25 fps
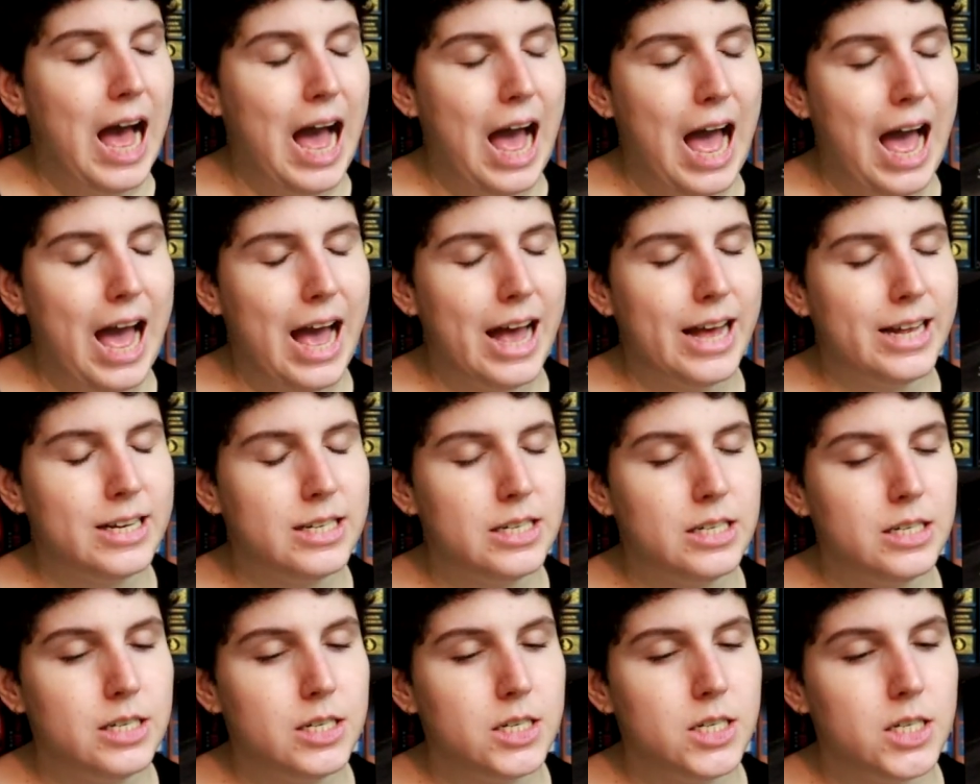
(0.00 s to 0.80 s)

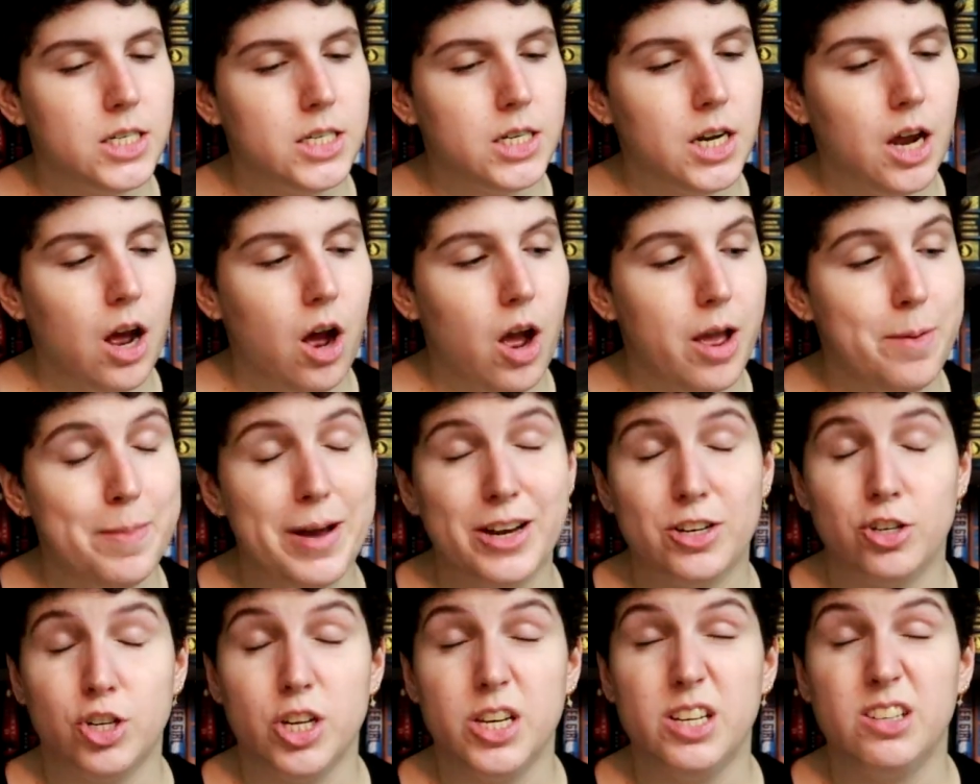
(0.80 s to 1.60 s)
And I'm
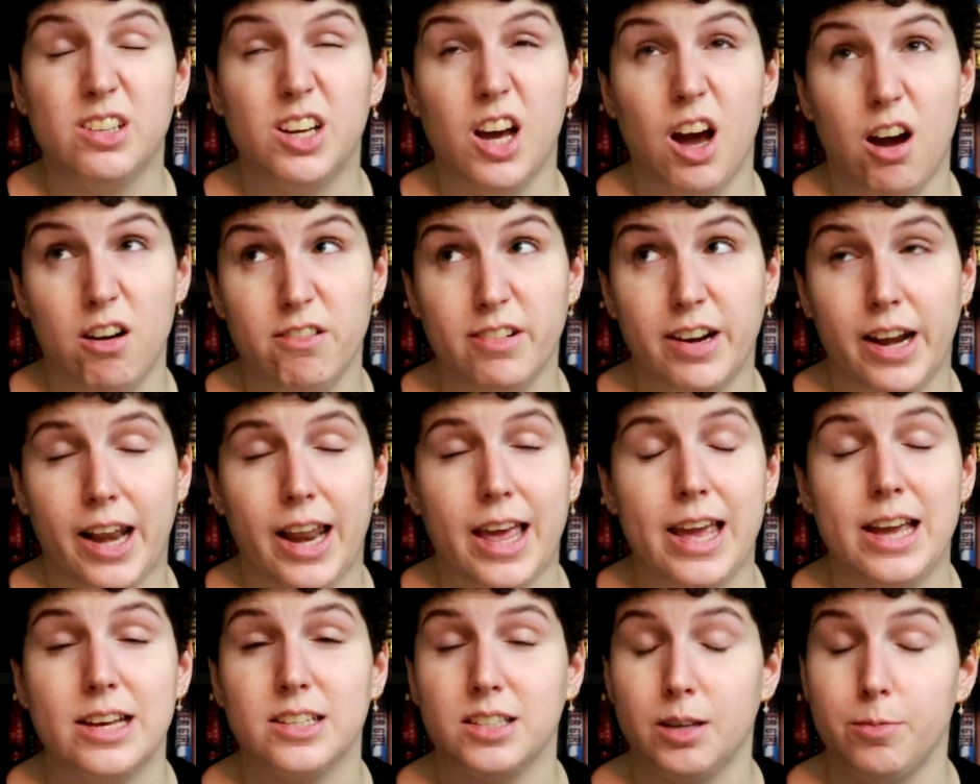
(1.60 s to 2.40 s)
actually
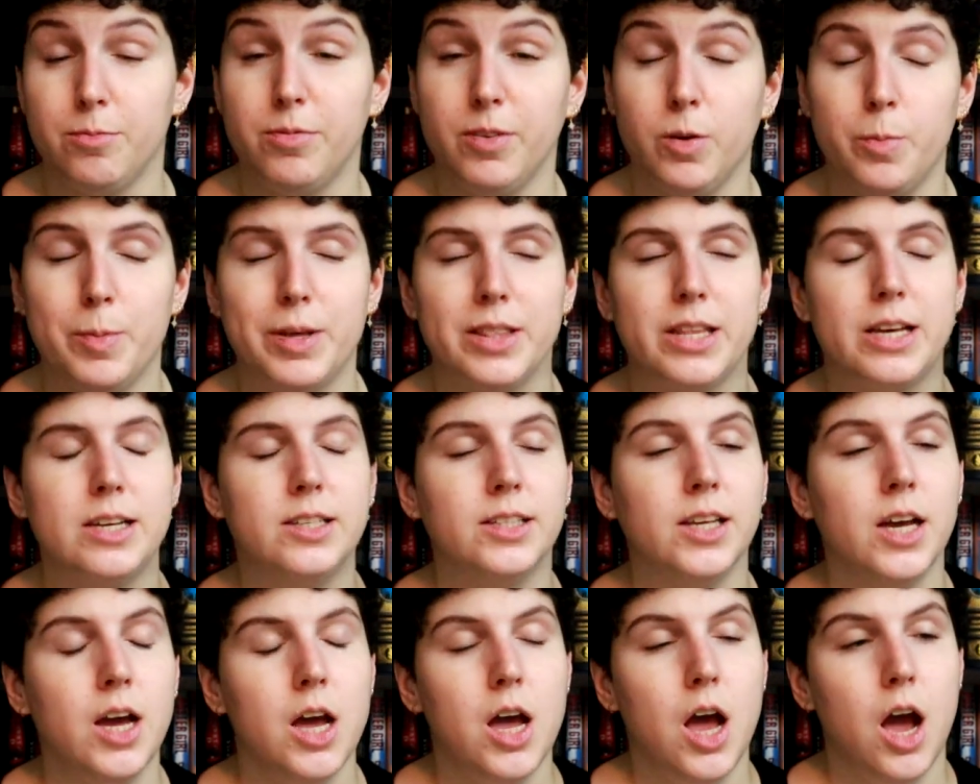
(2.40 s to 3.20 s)
currently, as I'm filming
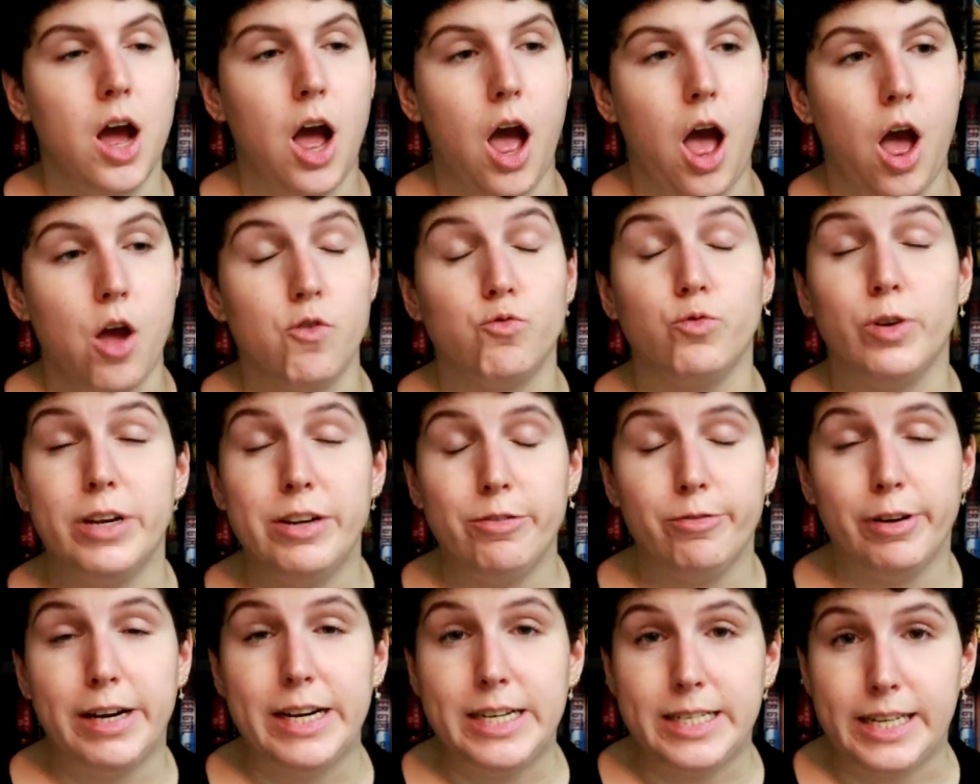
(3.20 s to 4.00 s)
this,
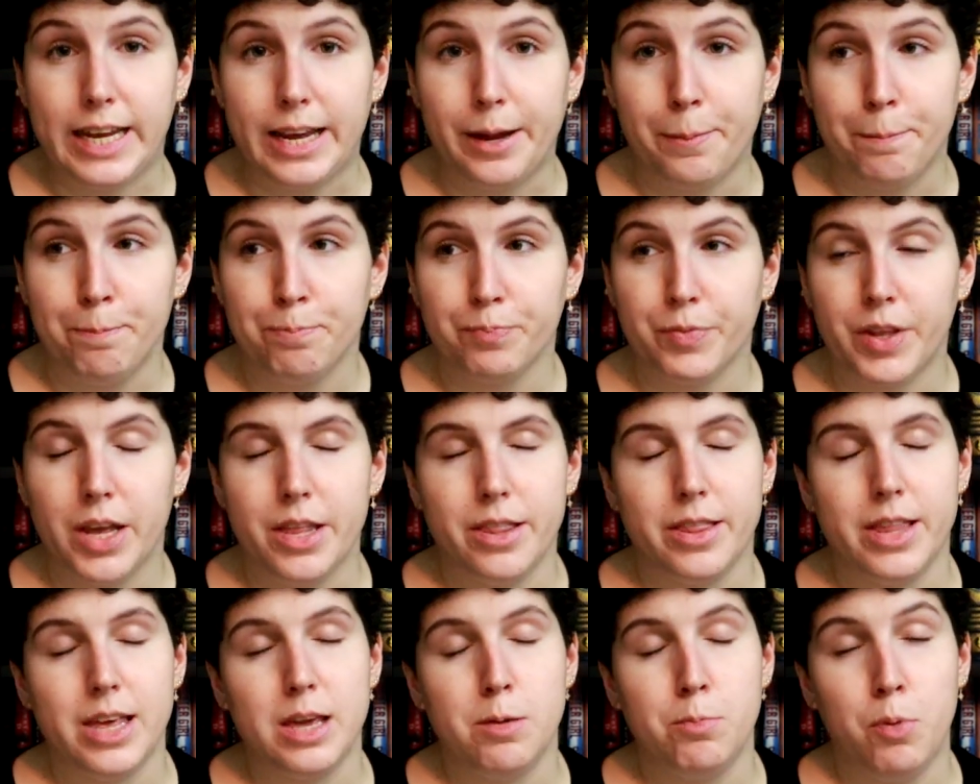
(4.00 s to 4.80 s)
rereading
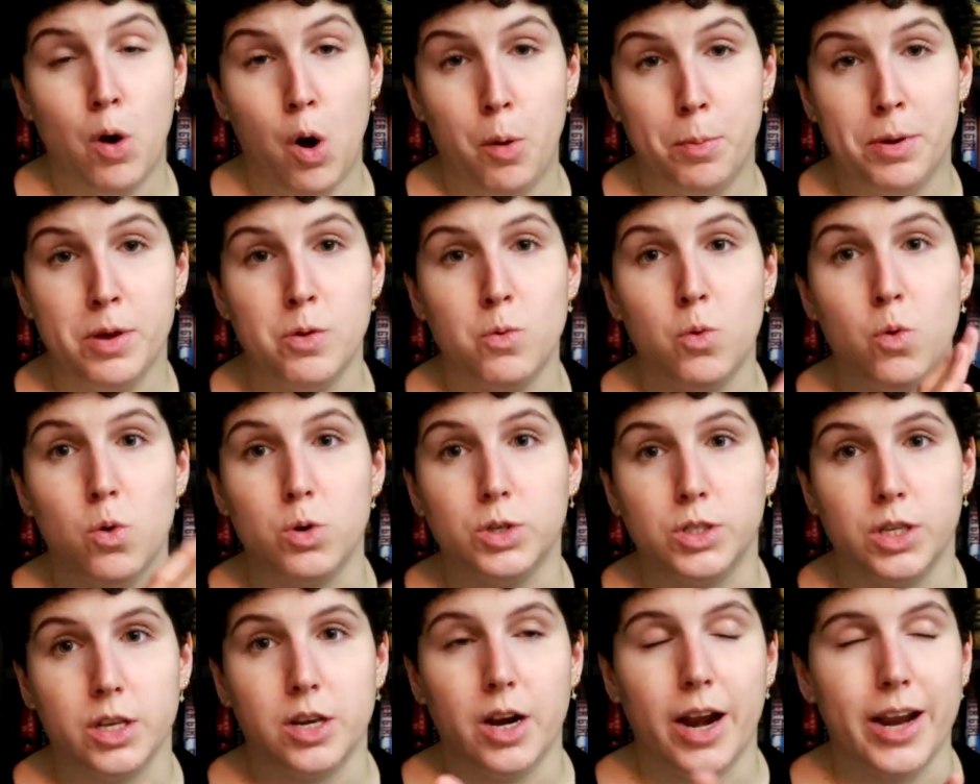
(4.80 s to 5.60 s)
The Poppy
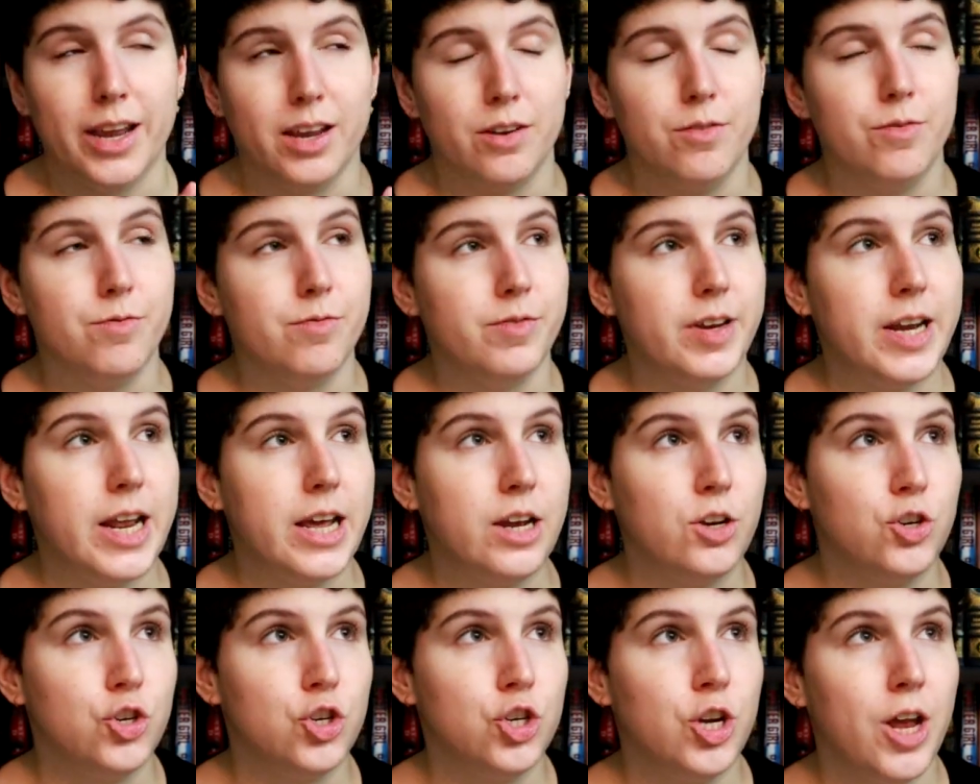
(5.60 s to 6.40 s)
War so that I can
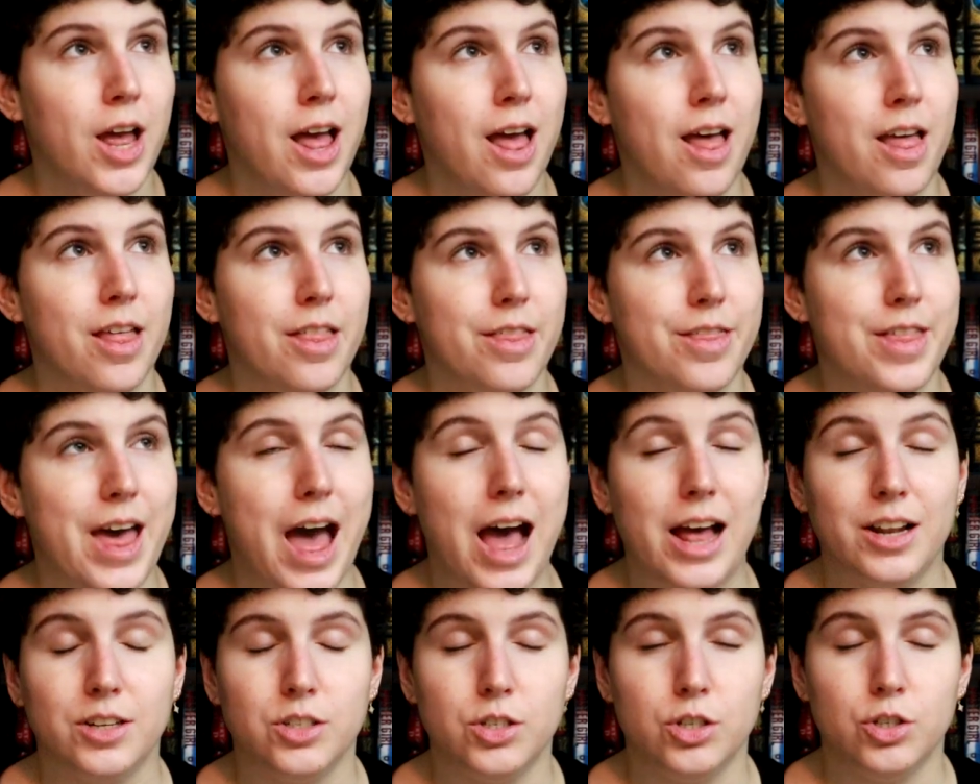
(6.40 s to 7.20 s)
finish
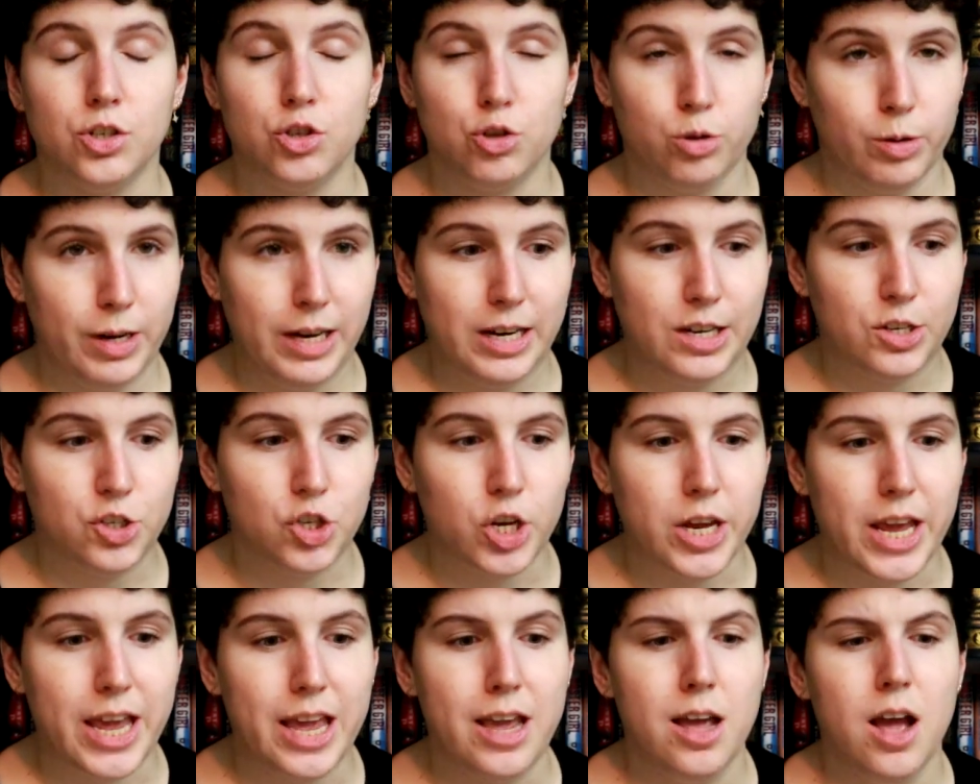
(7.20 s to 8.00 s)
that
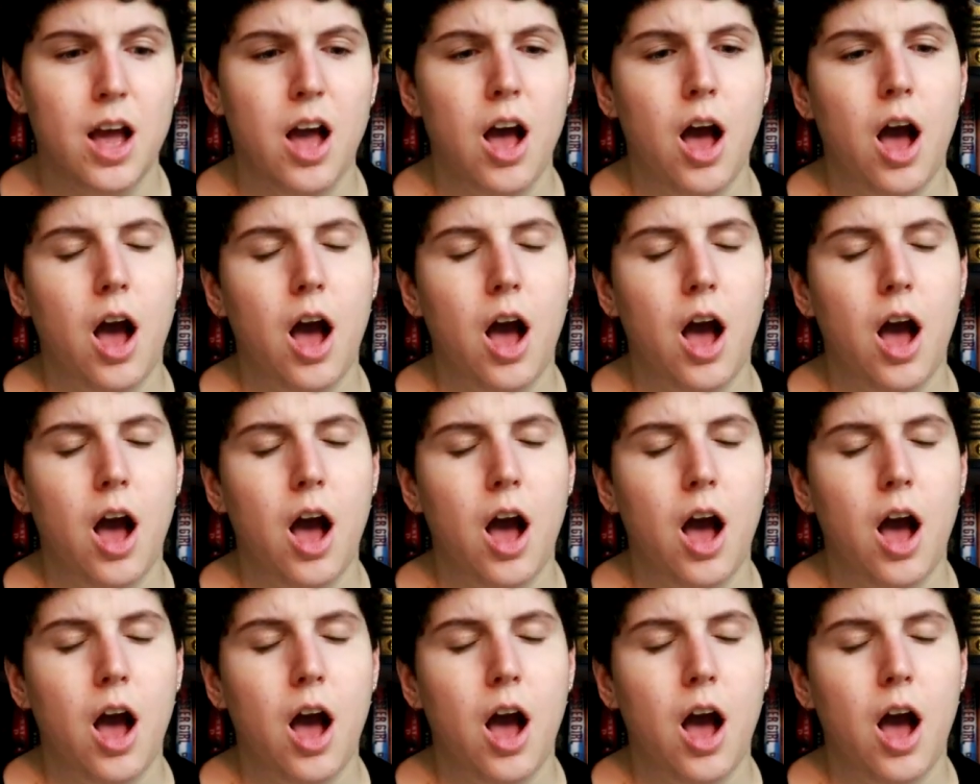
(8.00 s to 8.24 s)
trilogy.